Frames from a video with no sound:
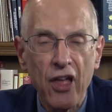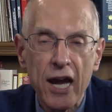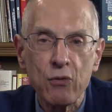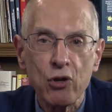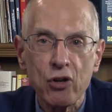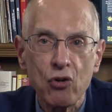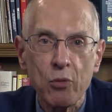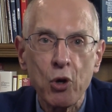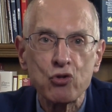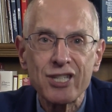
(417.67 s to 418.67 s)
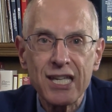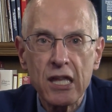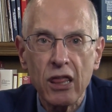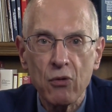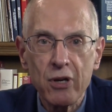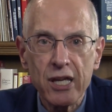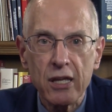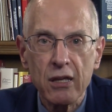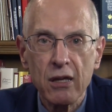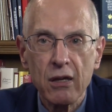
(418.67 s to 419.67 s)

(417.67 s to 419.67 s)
thyroid hormone T three.